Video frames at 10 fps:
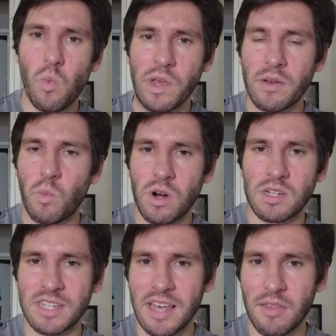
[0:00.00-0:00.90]
we can
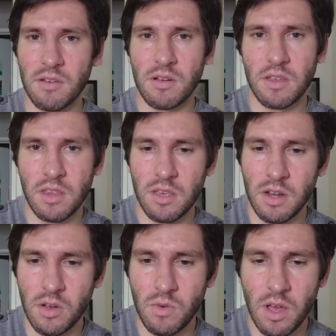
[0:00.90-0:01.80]
work together, you
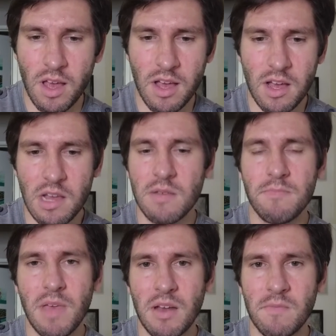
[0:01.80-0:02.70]
know,
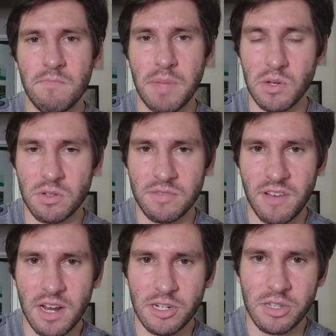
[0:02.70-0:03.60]
um, and build
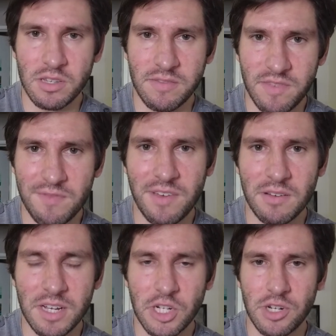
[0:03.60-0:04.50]
financially fit
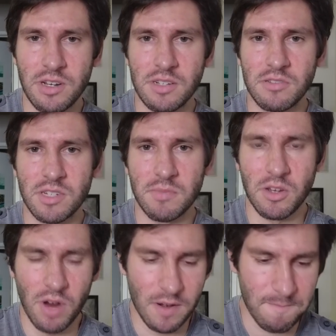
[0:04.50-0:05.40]
foundation into something
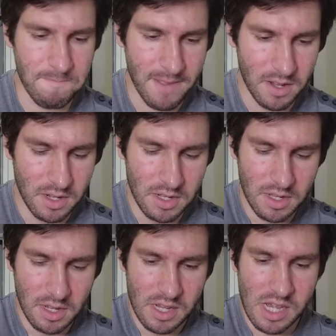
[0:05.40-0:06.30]
greater.
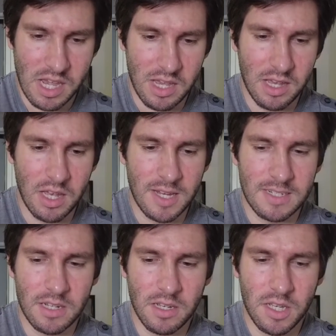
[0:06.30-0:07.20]

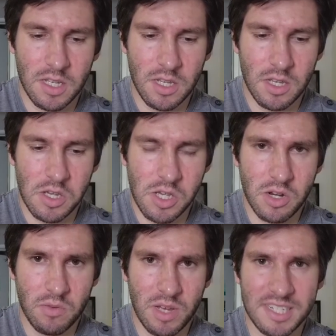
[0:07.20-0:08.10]
And, you
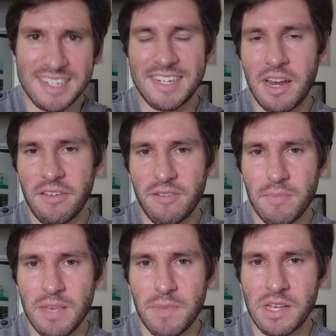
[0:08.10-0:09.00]
know, it's exciting for
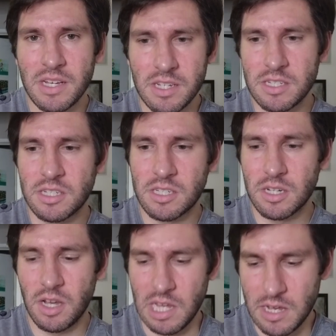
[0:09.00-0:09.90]
me
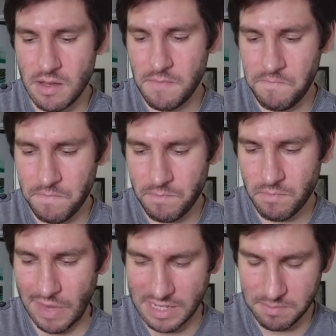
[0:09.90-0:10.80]
because um,
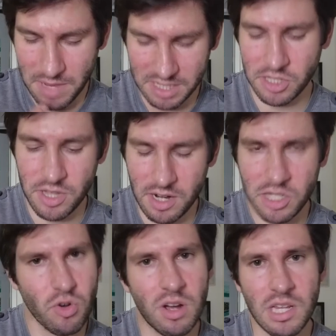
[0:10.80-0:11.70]
it's a message that I
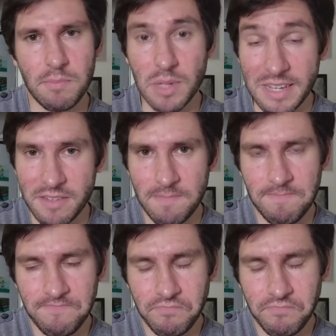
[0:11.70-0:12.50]
strongly believe in.